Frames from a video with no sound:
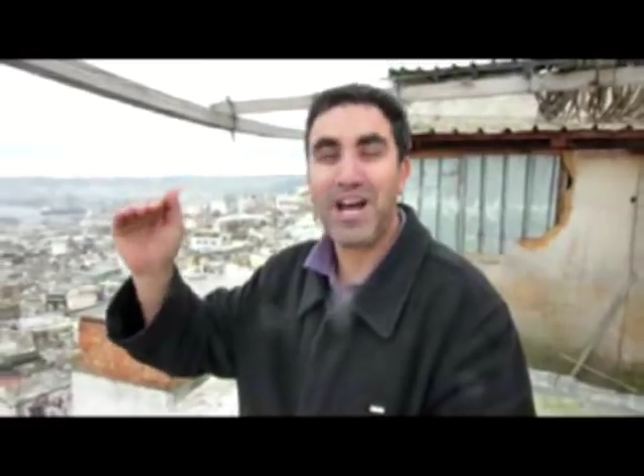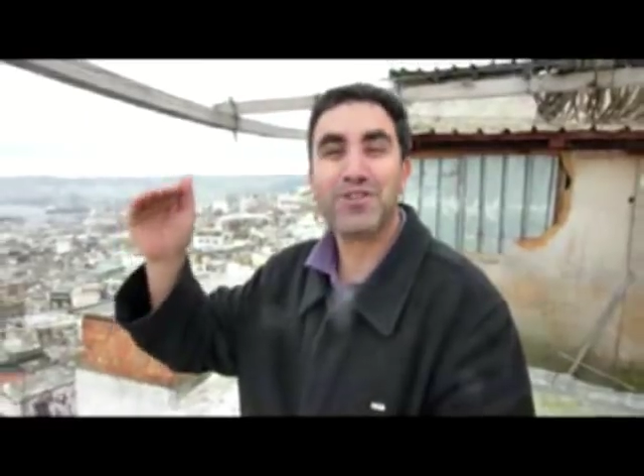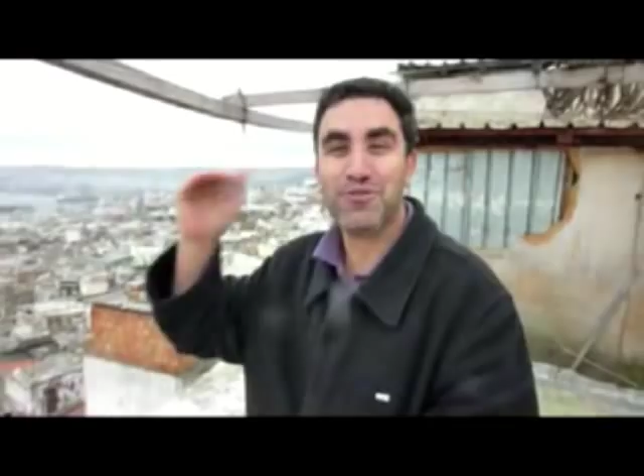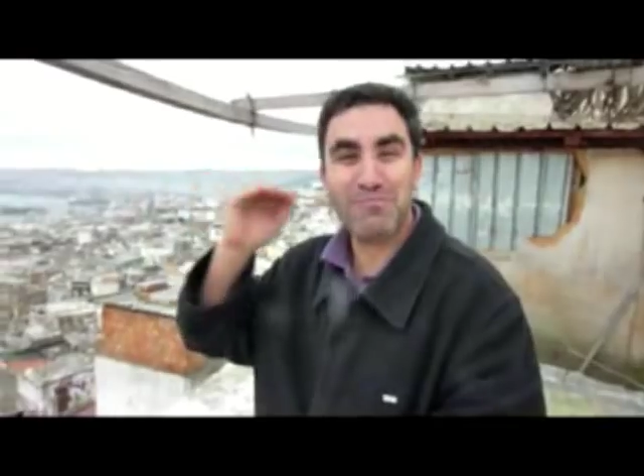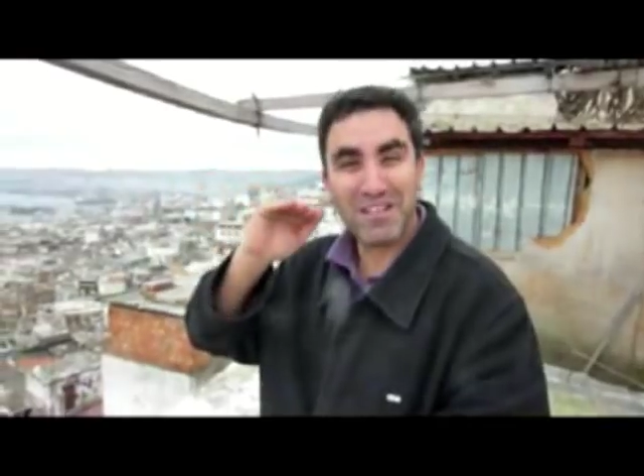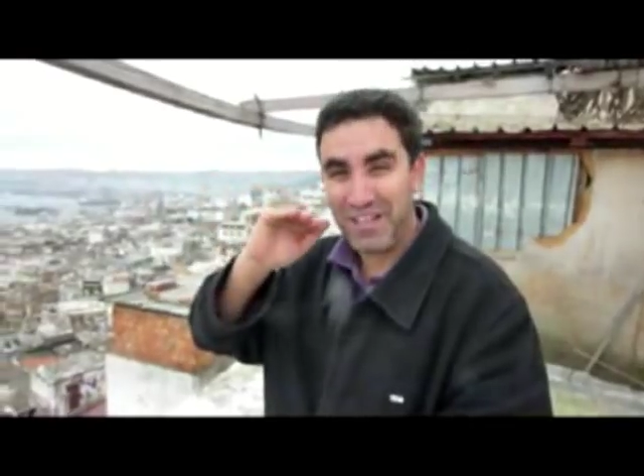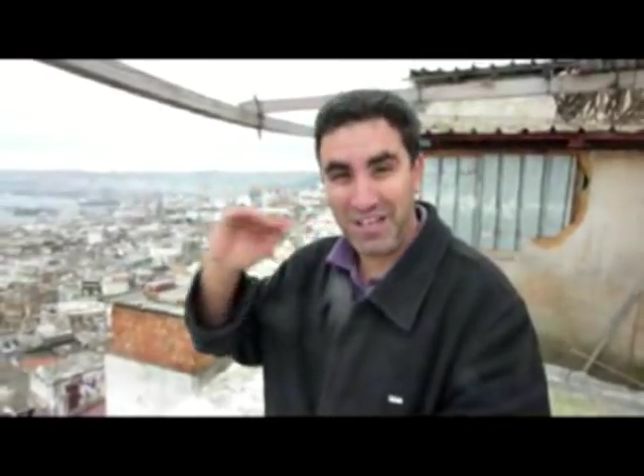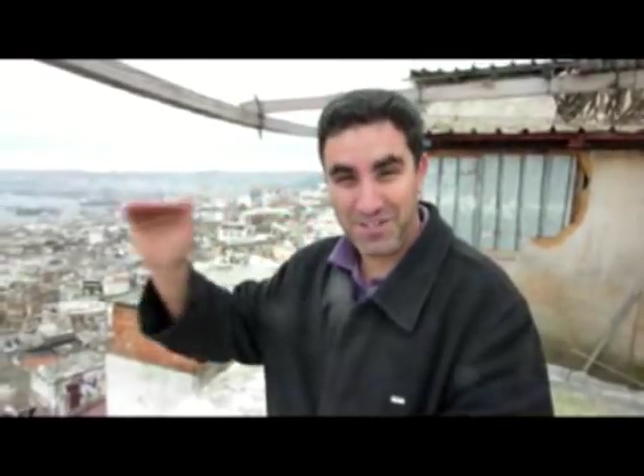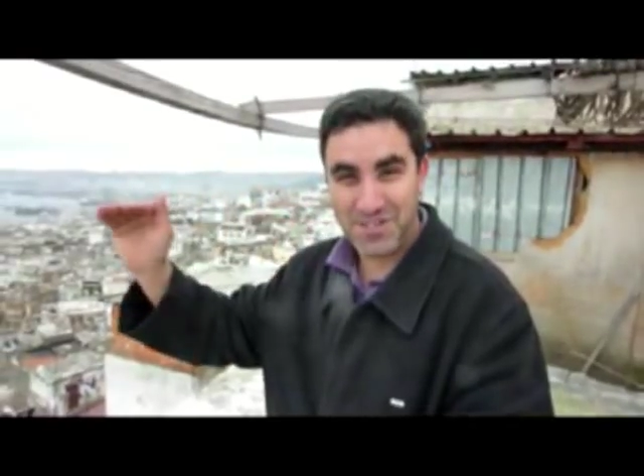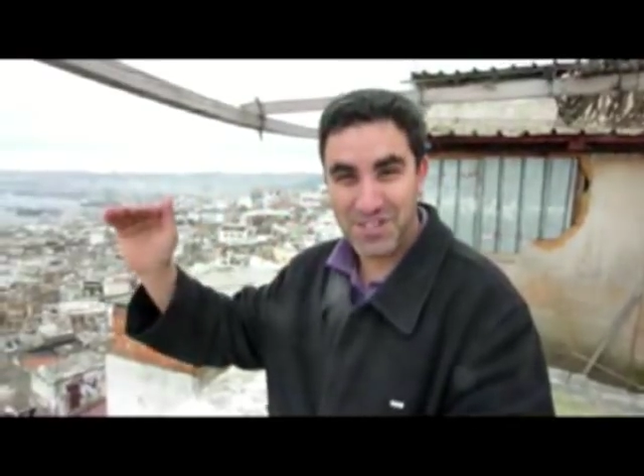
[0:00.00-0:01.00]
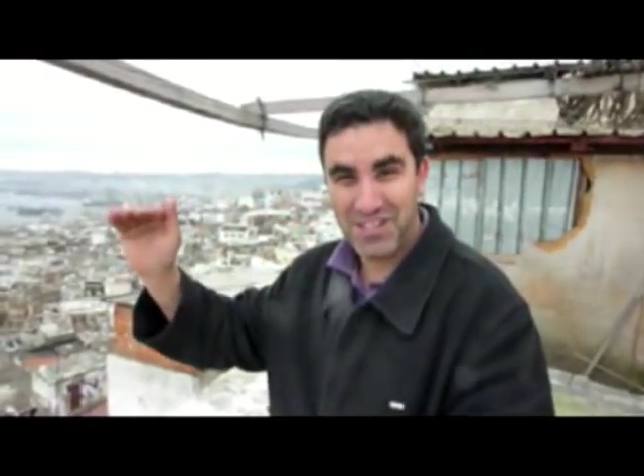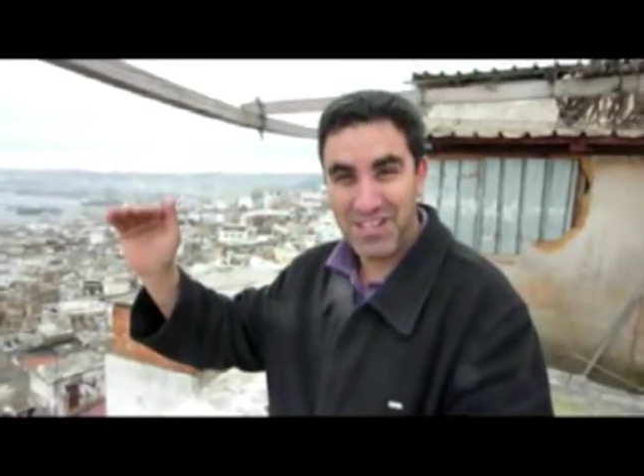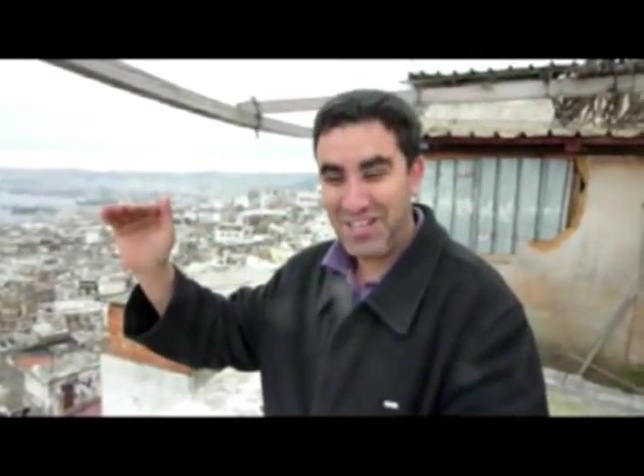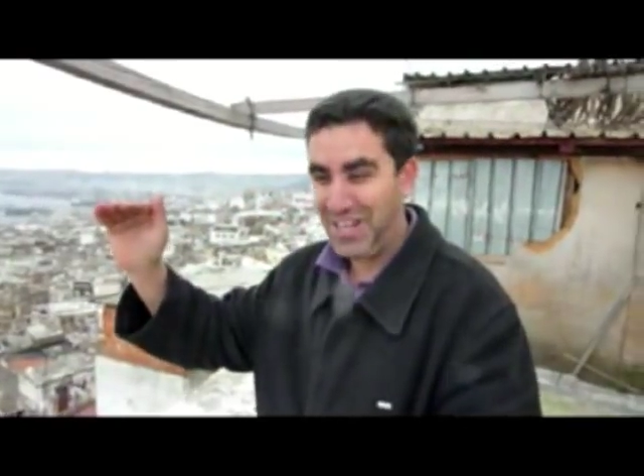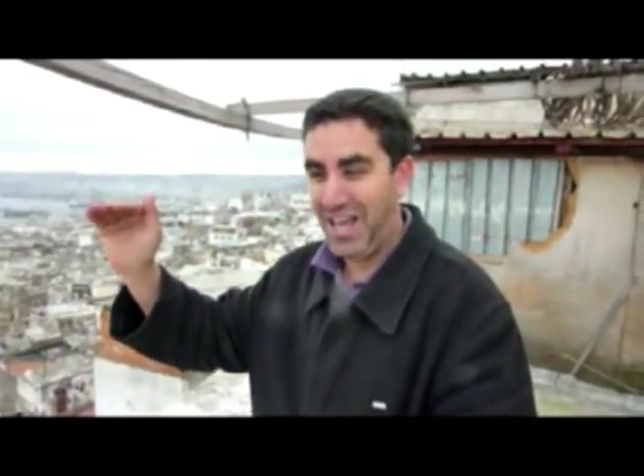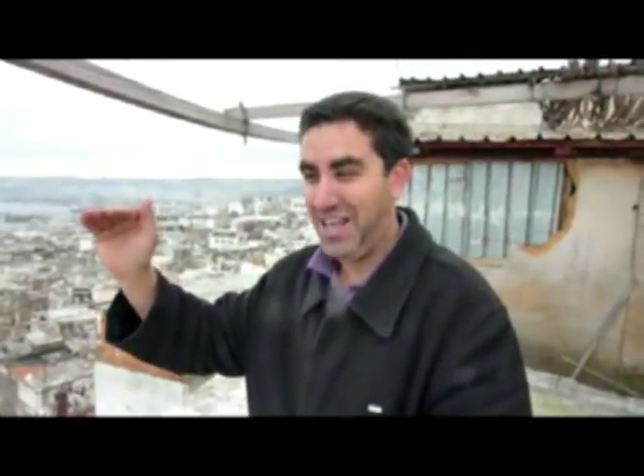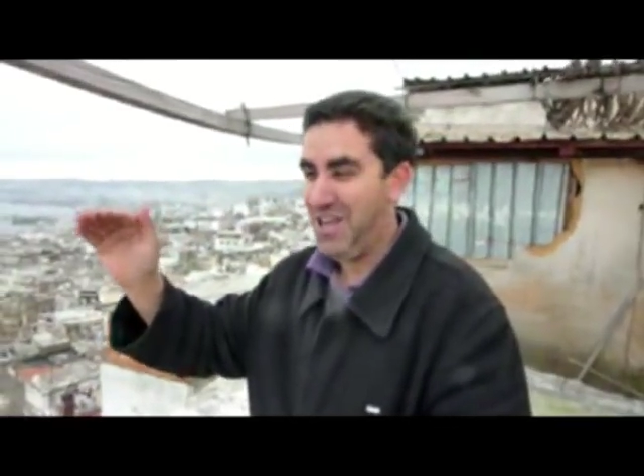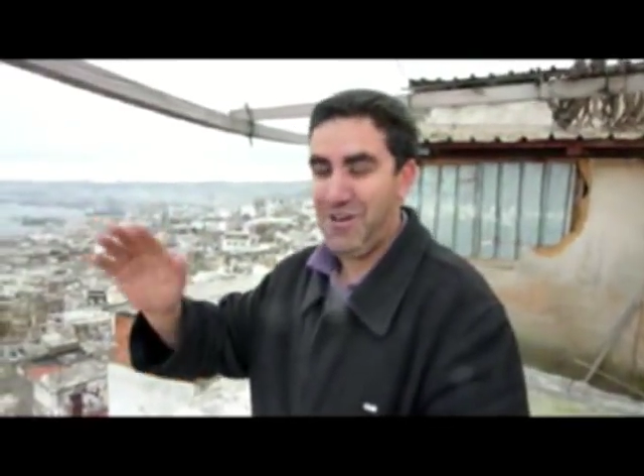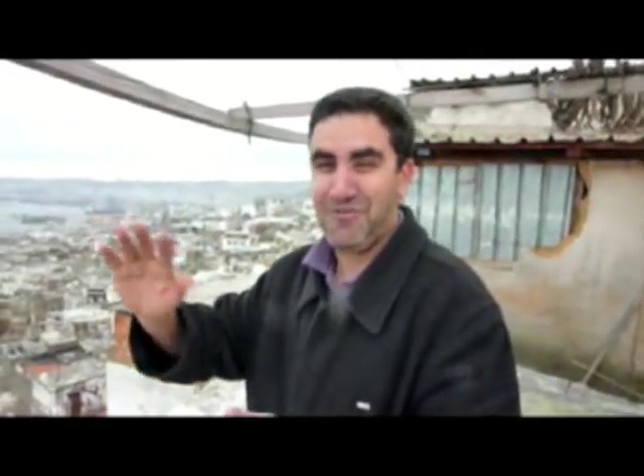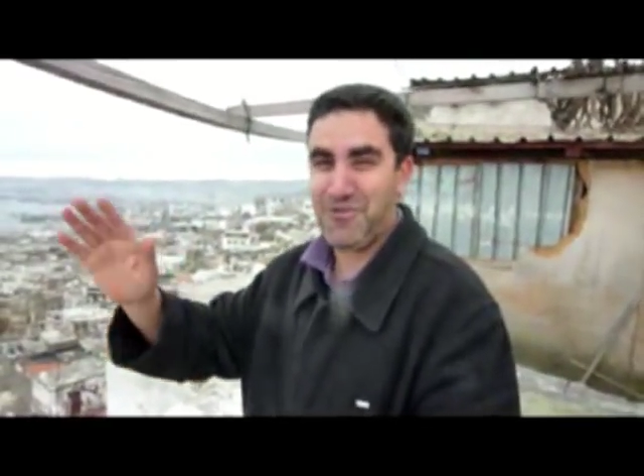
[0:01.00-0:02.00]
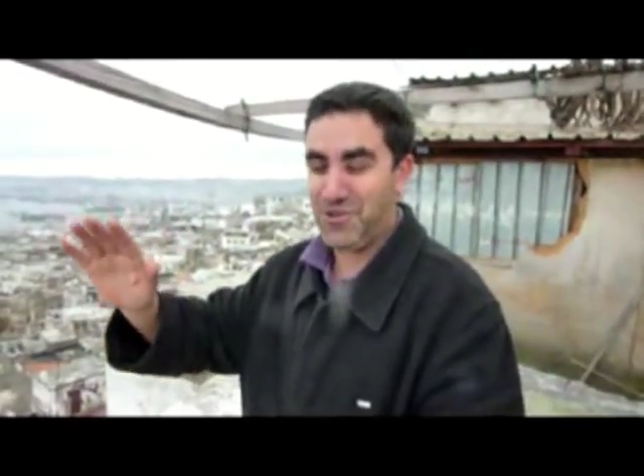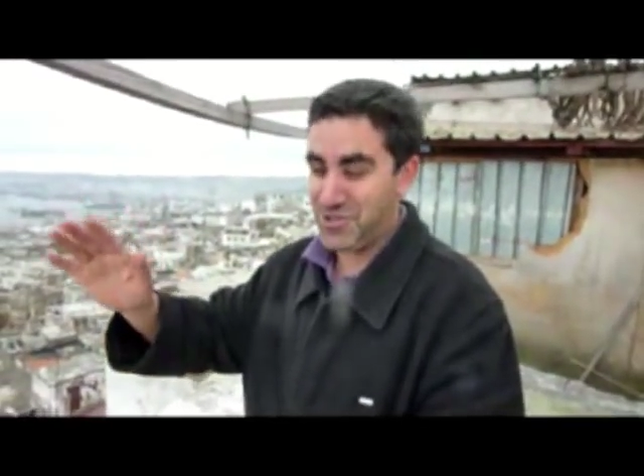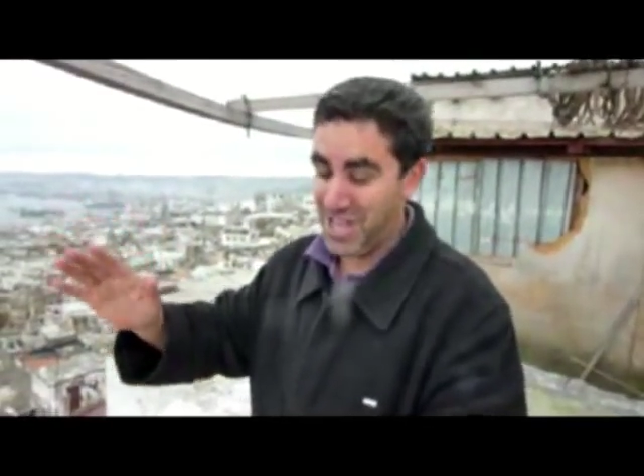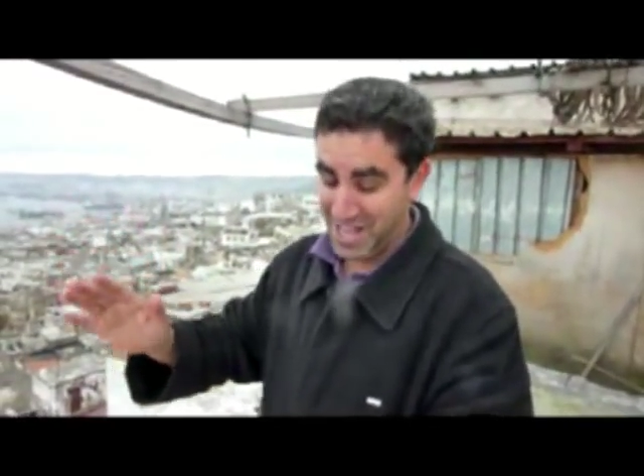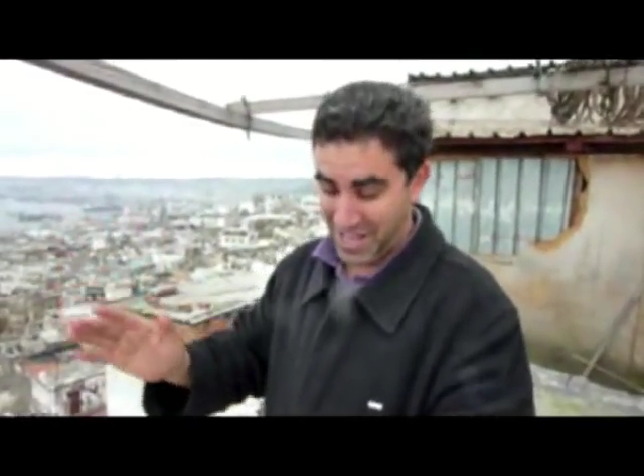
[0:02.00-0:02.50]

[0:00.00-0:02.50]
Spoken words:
are topping the list. Yeah, of course.